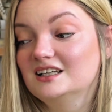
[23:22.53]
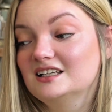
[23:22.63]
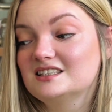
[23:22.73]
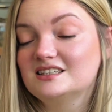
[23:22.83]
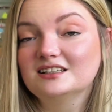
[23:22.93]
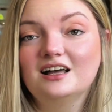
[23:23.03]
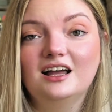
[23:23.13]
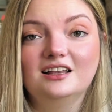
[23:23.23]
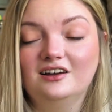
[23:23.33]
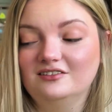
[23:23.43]
Still,
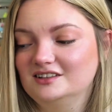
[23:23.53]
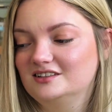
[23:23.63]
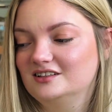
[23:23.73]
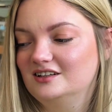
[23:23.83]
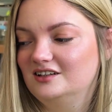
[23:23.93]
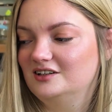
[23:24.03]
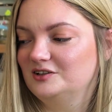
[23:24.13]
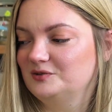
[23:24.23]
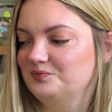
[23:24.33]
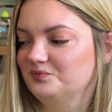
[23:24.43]
I love it.
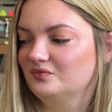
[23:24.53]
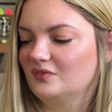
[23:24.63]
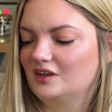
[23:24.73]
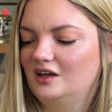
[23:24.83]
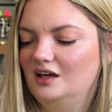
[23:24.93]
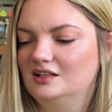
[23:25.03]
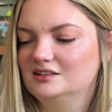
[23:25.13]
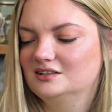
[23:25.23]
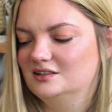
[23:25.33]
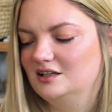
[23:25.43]

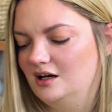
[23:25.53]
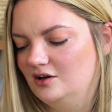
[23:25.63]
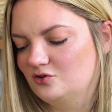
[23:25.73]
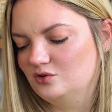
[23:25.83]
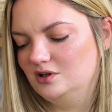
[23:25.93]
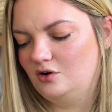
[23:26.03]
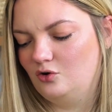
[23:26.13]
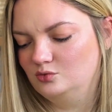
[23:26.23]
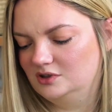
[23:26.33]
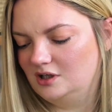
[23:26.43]
And I really
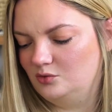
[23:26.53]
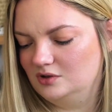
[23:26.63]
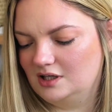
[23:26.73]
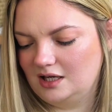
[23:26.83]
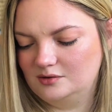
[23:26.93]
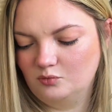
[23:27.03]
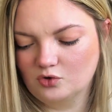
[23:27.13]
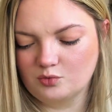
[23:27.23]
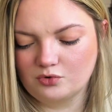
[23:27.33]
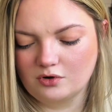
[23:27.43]
hope that I will get
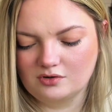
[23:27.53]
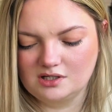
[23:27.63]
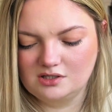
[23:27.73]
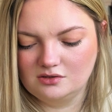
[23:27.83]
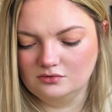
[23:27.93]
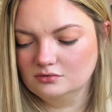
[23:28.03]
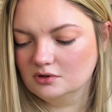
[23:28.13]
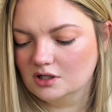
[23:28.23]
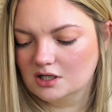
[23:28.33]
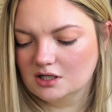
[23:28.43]
more progress soon,
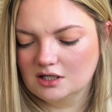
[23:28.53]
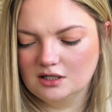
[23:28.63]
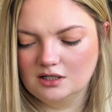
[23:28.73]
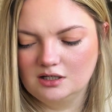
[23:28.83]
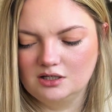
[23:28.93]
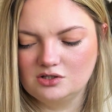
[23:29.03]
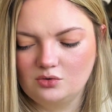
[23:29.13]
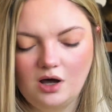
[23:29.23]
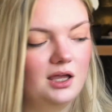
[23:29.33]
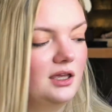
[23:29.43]
so
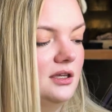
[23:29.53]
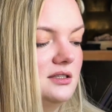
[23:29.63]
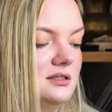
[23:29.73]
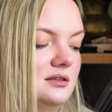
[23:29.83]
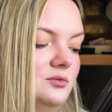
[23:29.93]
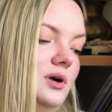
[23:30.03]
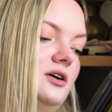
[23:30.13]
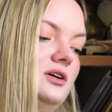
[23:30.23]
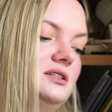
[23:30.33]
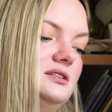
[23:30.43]
I can
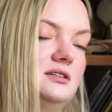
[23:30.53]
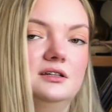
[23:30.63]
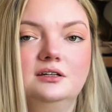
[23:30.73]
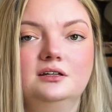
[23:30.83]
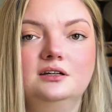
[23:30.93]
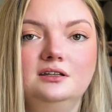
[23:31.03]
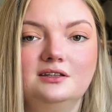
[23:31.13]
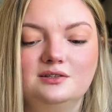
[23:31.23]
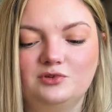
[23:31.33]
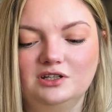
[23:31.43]
wear it in the
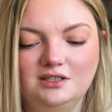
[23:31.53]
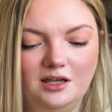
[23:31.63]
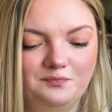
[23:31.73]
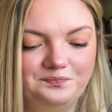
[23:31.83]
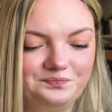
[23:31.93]
springtime.